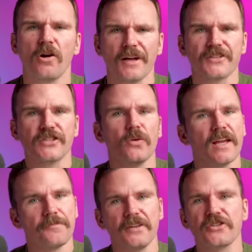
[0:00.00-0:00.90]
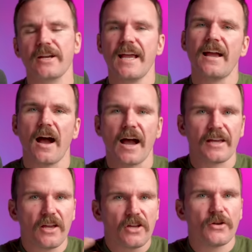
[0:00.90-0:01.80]
All right, so in Midjourney
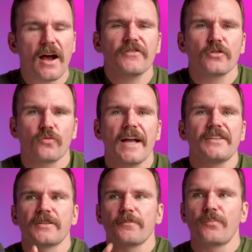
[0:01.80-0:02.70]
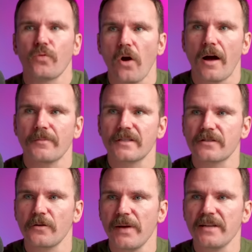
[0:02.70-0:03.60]
AI, you have to write some prompts.
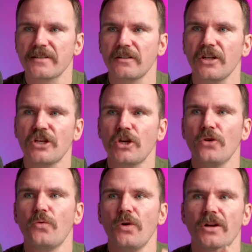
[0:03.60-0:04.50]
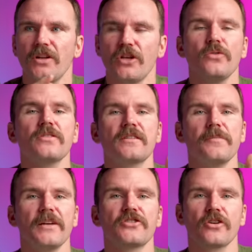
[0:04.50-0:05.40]
So basically you would use the
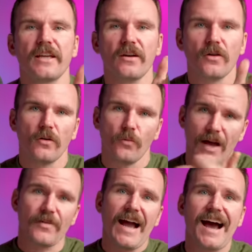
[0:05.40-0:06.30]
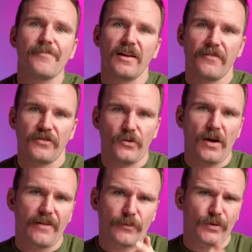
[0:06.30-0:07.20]
Midjourney web app if you
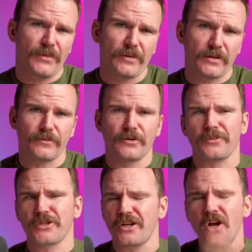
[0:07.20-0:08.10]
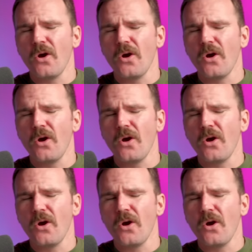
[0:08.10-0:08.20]
have a premium subscription,